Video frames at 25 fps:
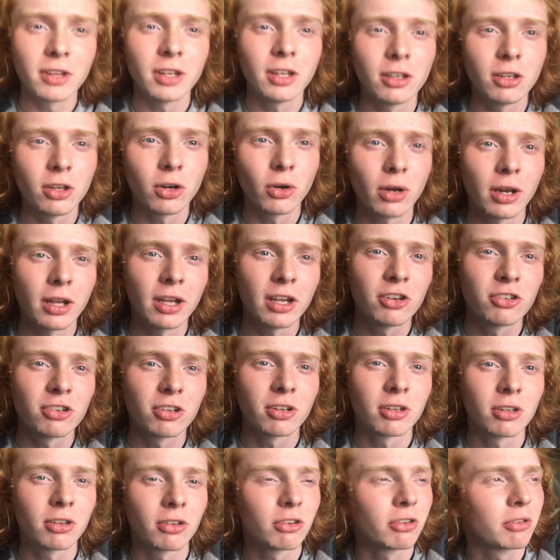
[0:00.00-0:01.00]
the
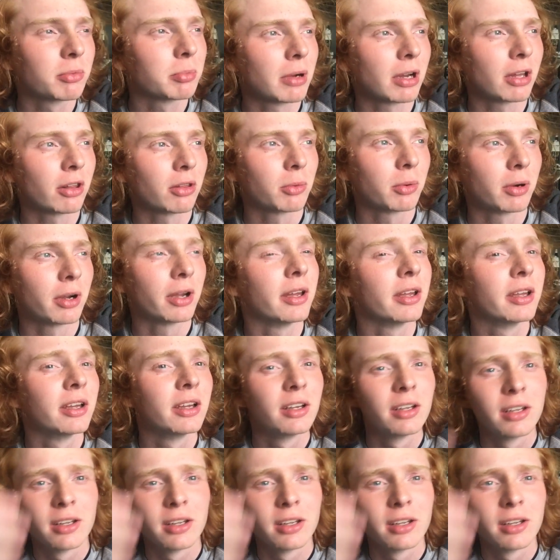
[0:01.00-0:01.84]
donations, by the way.